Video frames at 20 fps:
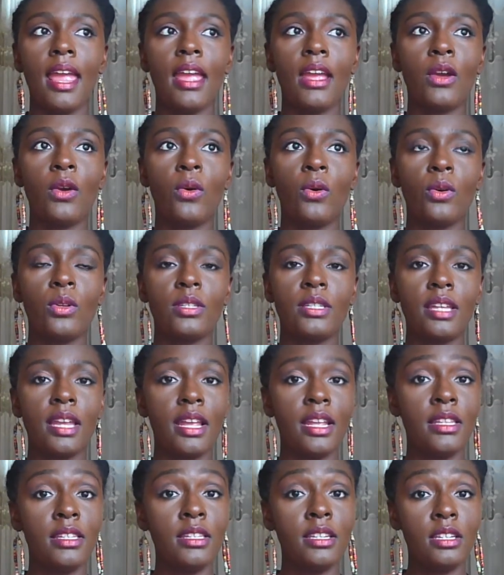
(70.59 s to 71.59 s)
it goes
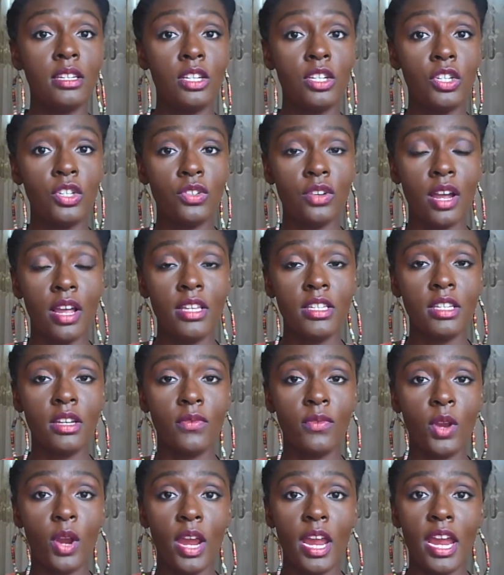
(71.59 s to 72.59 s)
into the strands
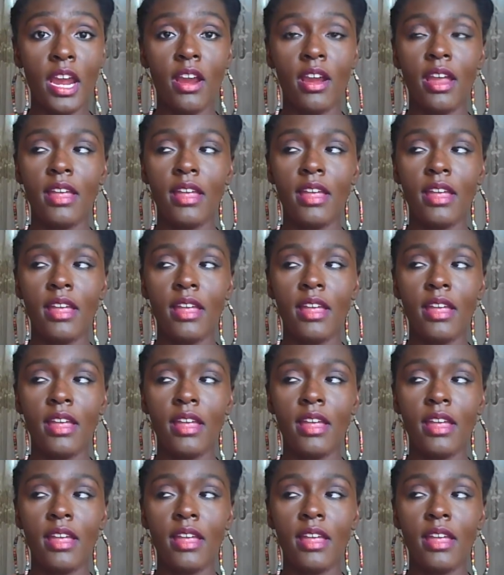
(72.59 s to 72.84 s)
of your hair,